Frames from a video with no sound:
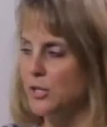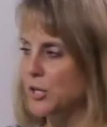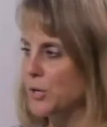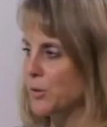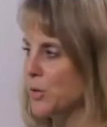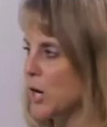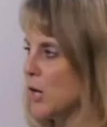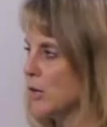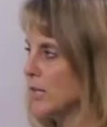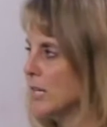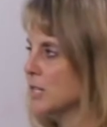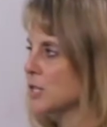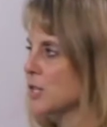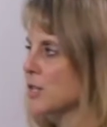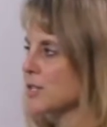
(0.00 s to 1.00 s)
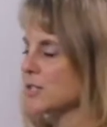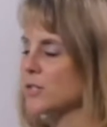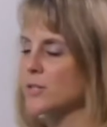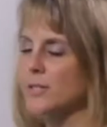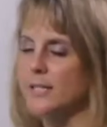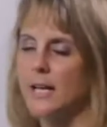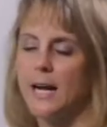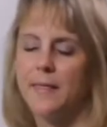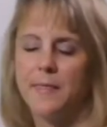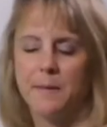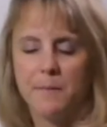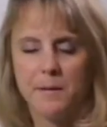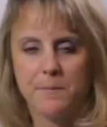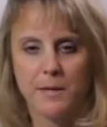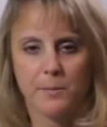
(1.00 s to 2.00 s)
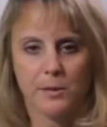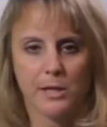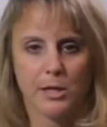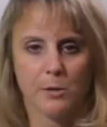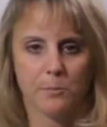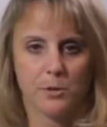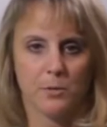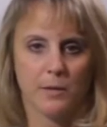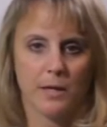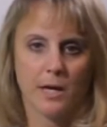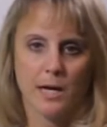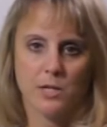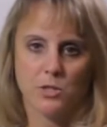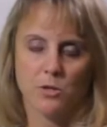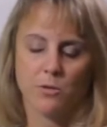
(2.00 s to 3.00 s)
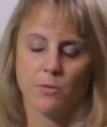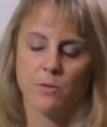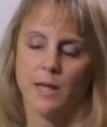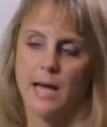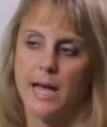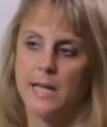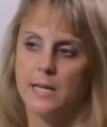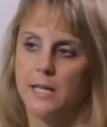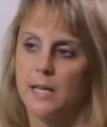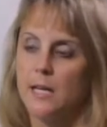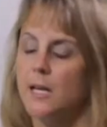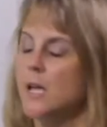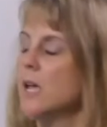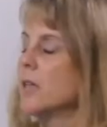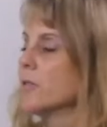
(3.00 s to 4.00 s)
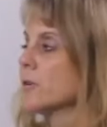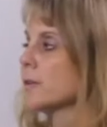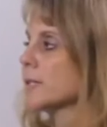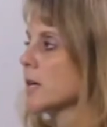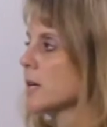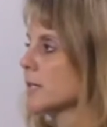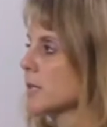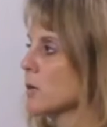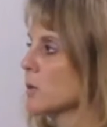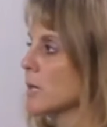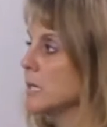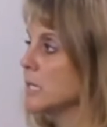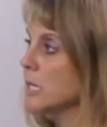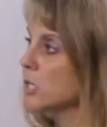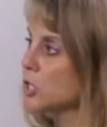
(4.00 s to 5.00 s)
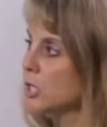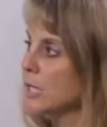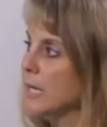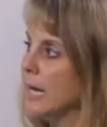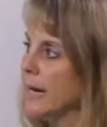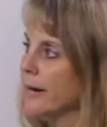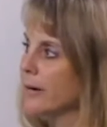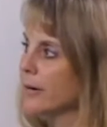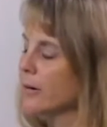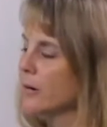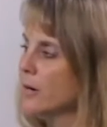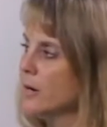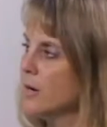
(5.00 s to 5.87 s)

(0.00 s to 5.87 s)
Calling into this nurse line, they might be able to help you and guide you through that. There is also condition care.